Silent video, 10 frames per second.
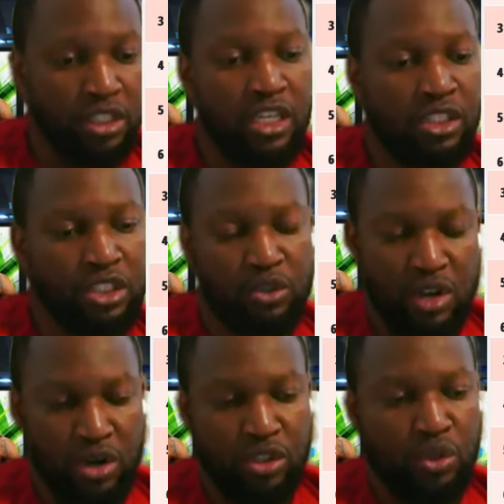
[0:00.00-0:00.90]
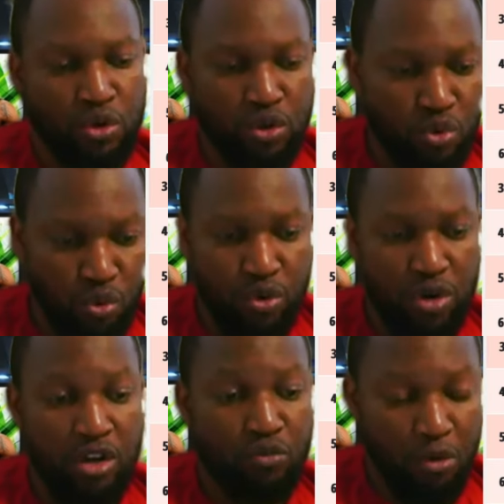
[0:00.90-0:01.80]
Yes, you're not going to say you know what
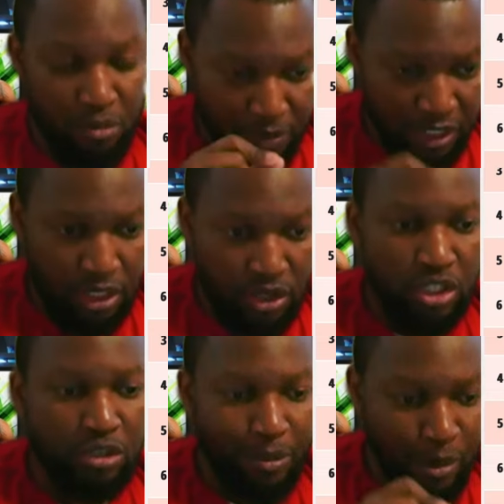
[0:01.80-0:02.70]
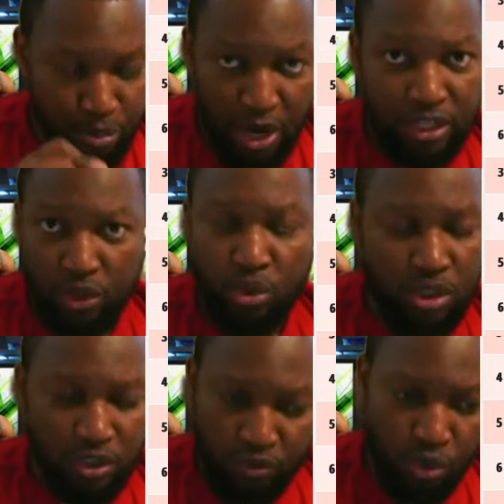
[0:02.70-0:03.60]
you're but let me tell you this. Let me point out
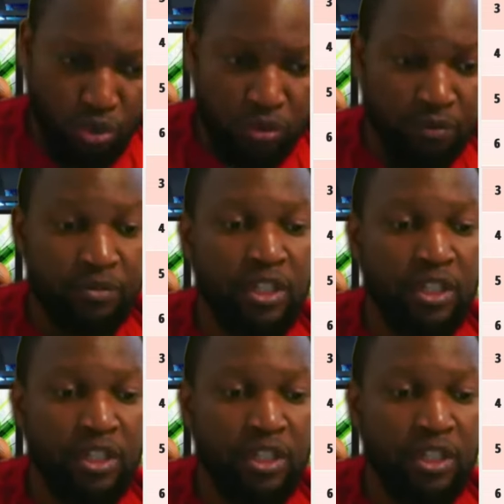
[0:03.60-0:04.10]
this to you.